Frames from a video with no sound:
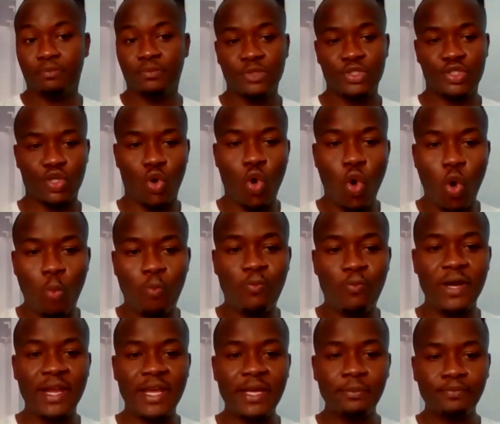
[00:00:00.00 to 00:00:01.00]
So
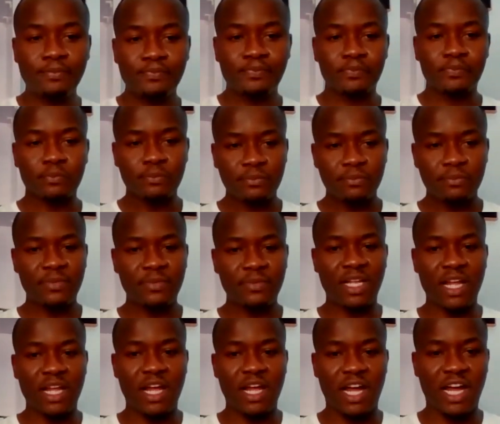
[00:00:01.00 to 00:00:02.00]
hopefully,
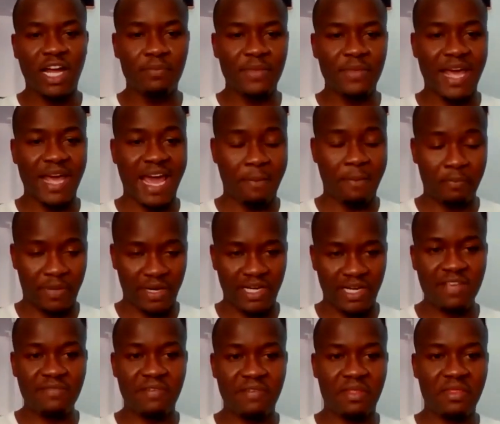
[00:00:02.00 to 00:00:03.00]
I'm
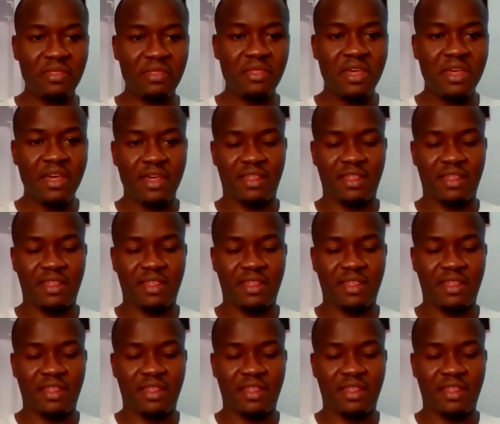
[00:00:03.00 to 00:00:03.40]
believing